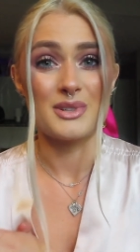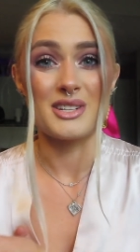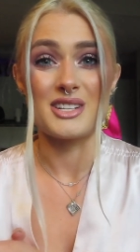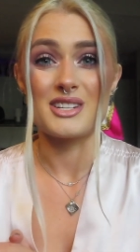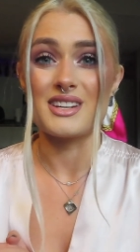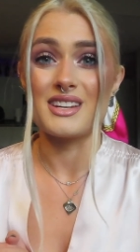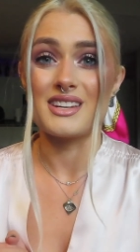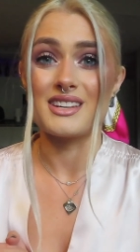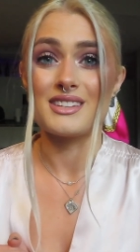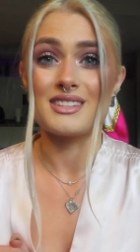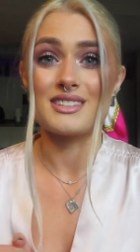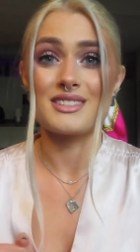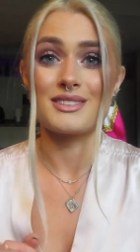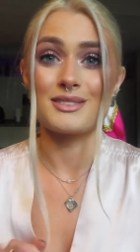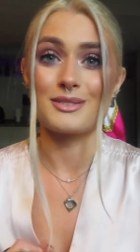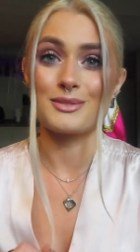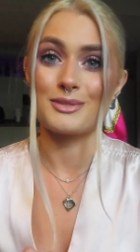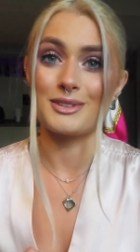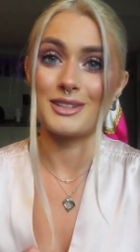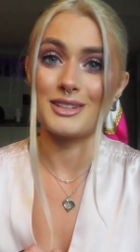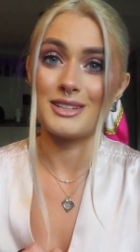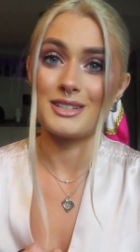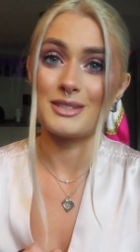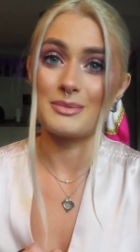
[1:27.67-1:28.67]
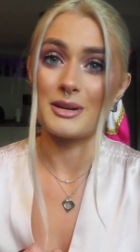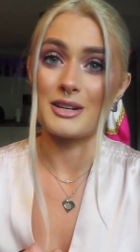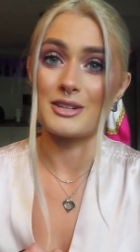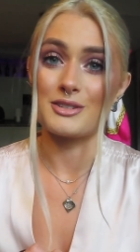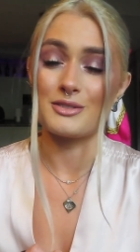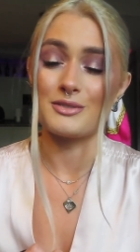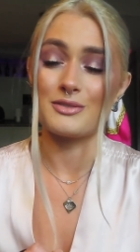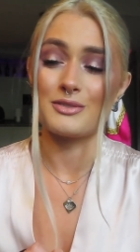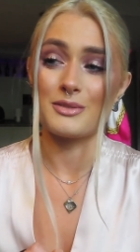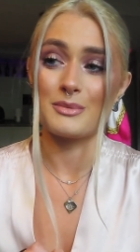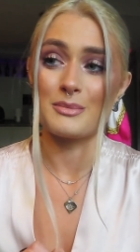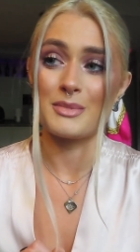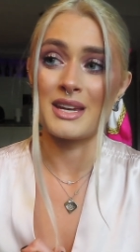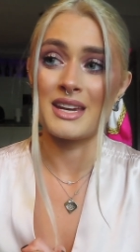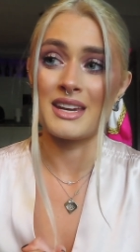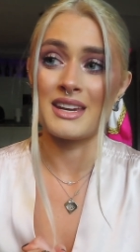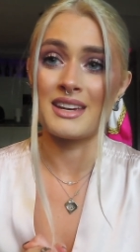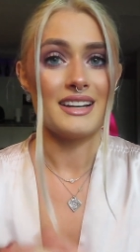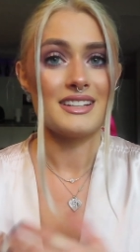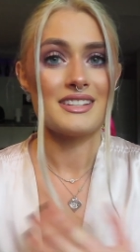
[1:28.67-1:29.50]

which is really special for me.